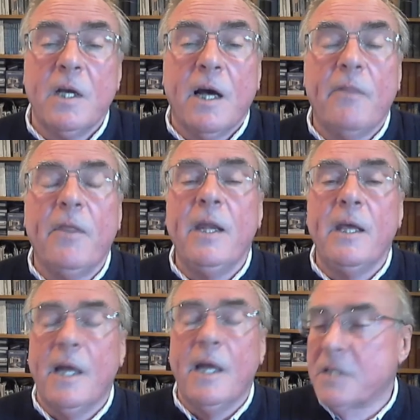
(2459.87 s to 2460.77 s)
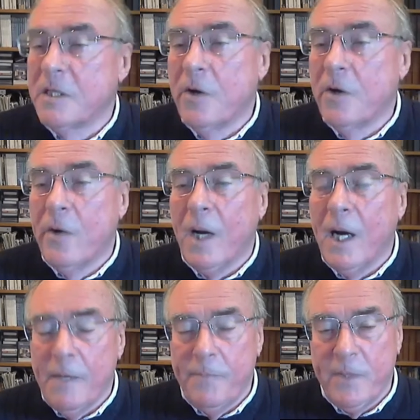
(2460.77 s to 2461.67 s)
and then it has to grow
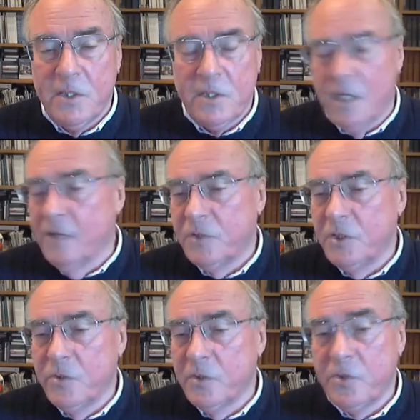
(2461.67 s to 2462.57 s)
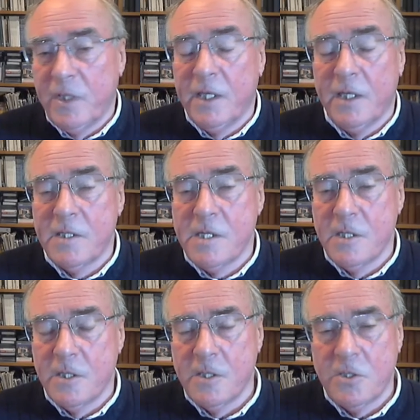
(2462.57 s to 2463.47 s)
up into after two or three years
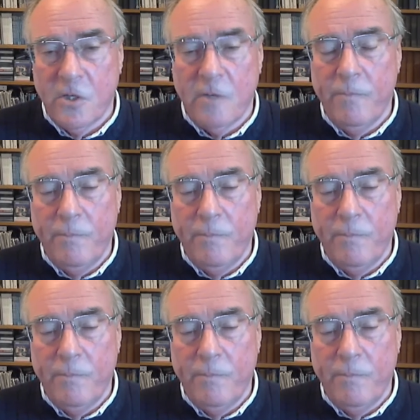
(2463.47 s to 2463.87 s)
into the sort of